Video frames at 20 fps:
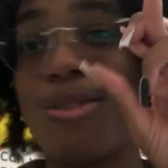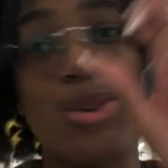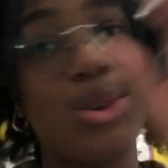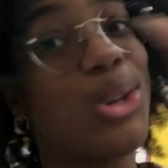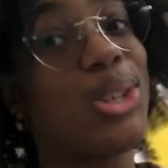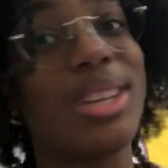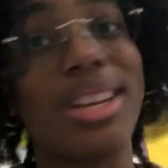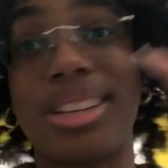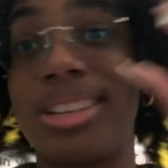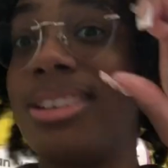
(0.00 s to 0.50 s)
for the
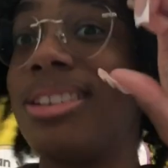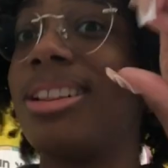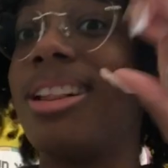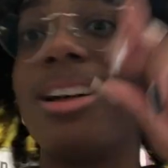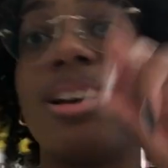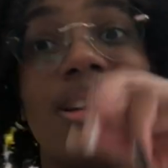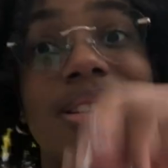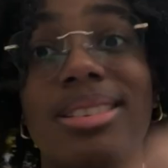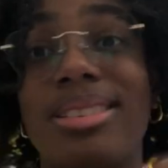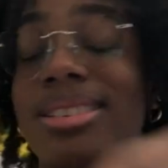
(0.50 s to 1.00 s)
second
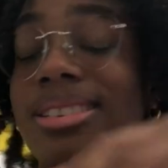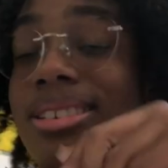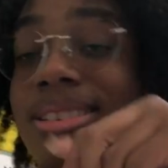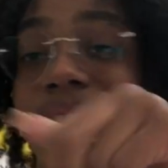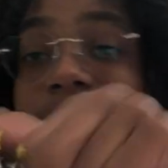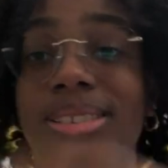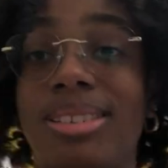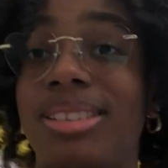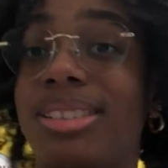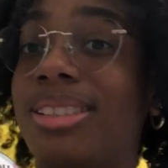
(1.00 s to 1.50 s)
class,
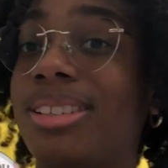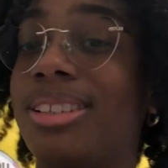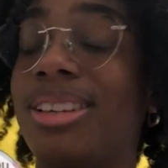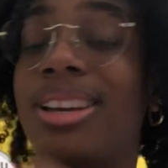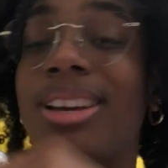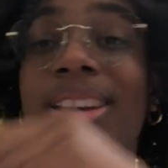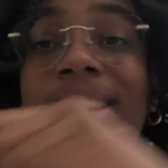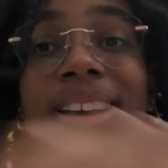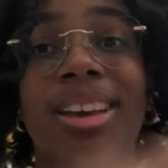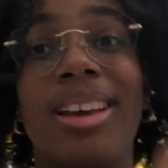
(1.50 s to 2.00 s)
because
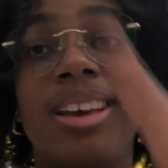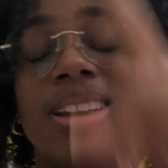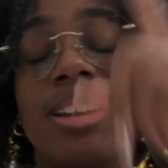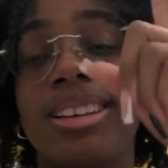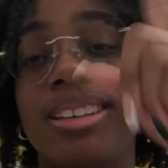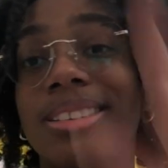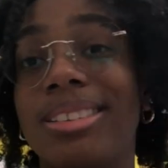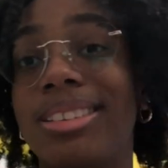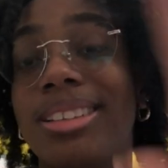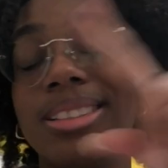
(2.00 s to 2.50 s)

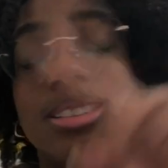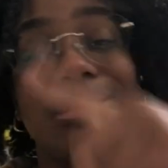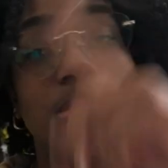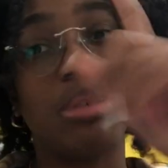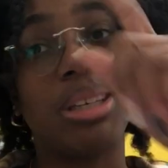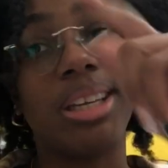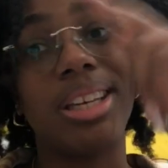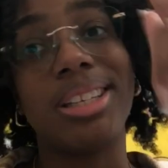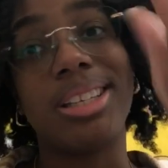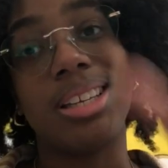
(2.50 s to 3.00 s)
there's some
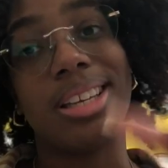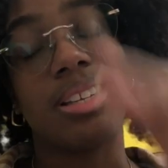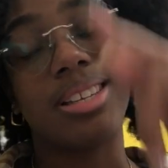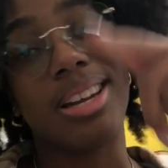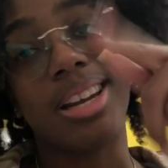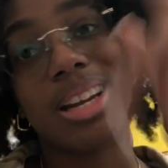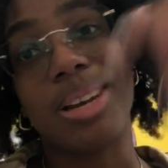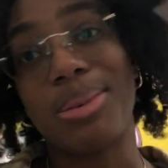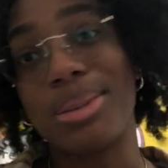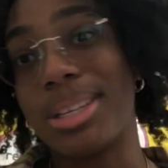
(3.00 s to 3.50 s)
kids here
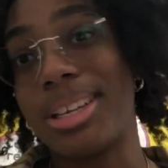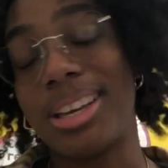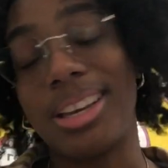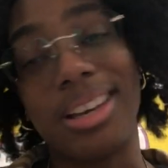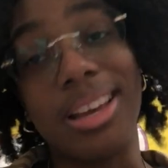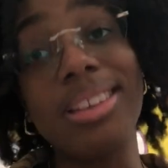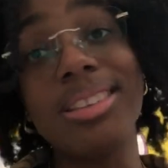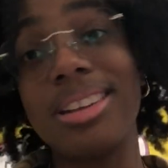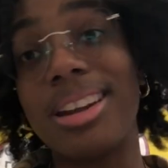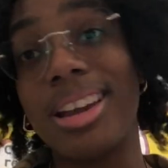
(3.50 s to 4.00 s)
today that wasn't here
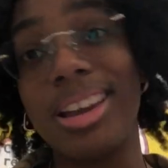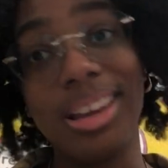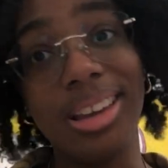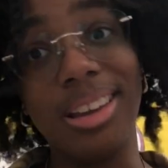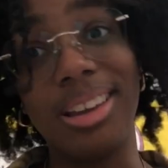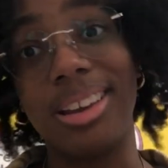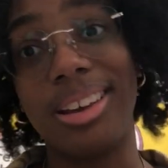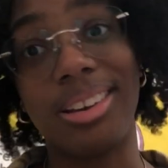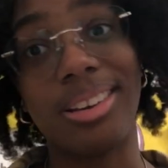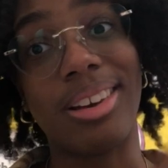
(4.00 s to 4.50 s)
yesterday,
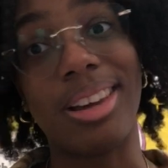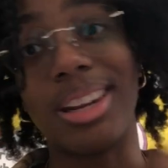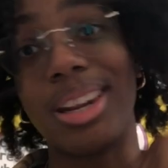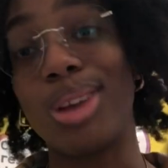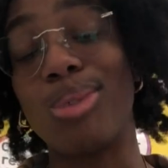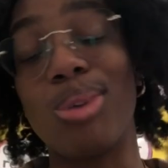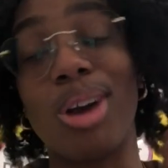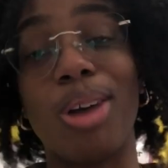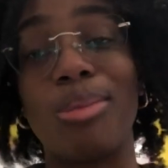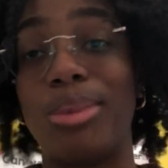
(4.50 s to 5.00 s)
and they
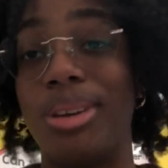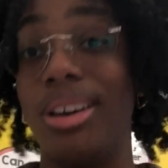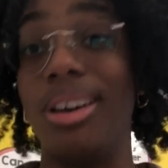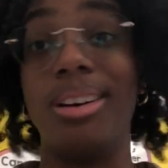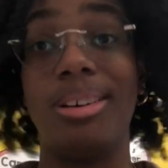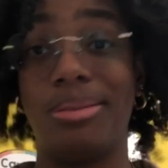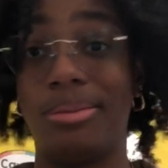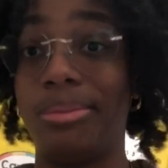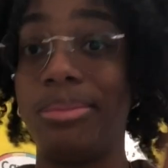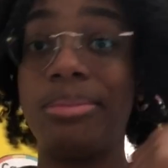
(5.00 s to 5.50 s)
riled me
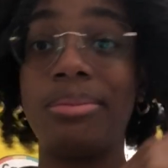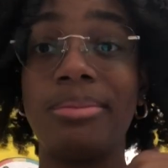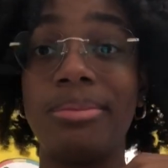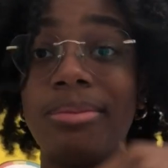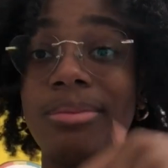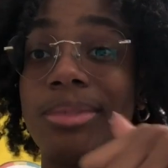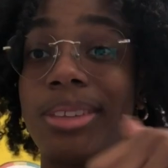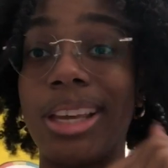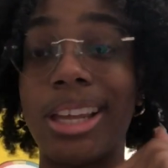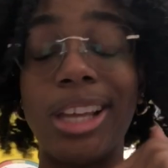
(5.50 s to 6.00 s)
up.
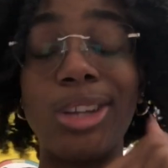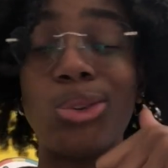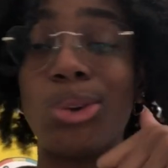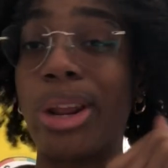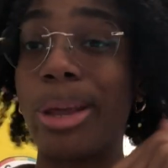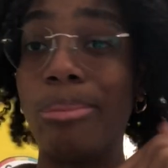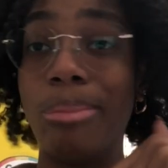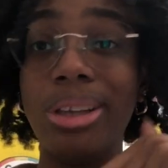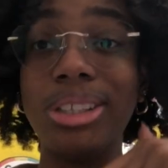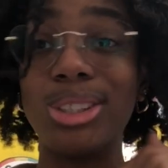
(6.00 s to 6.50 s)
They do
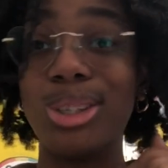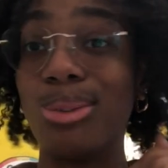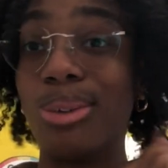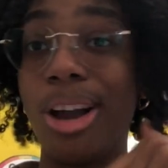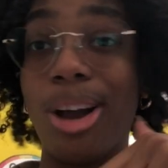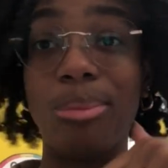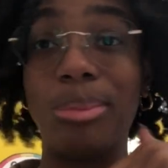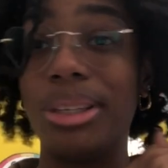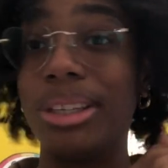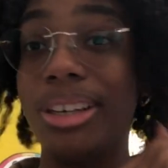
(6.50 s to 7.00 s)
their best to
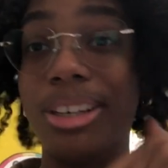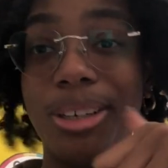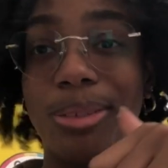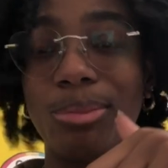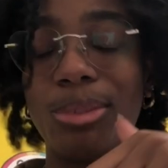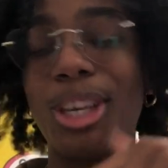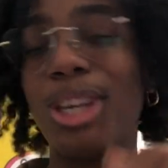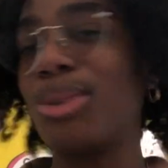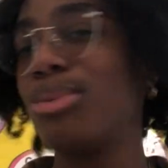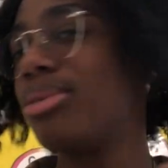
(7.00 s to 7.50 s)
rile me up.
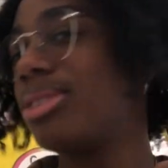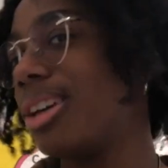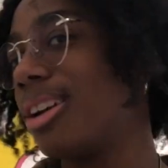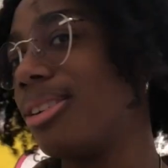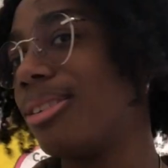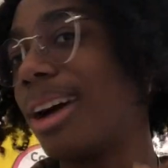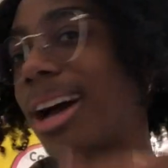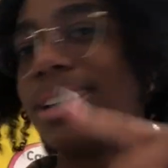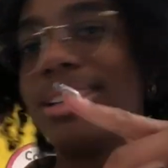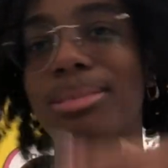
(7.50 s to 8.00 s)
Can you
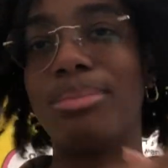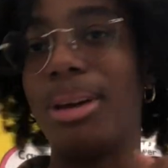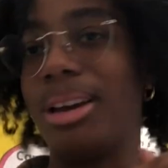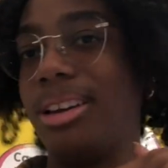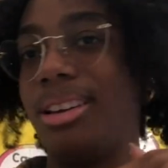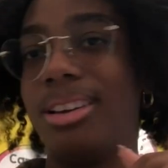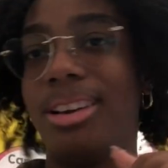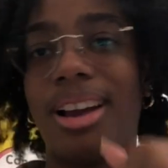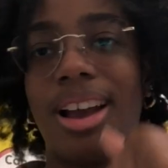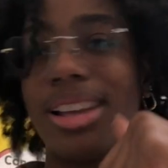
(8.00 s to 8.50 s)
tell I did my
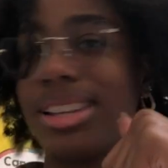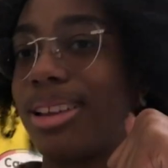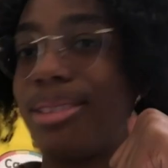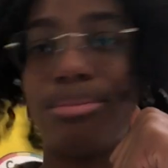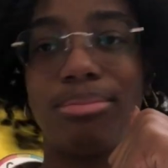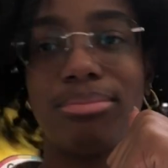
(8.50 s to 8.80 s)
hair? Because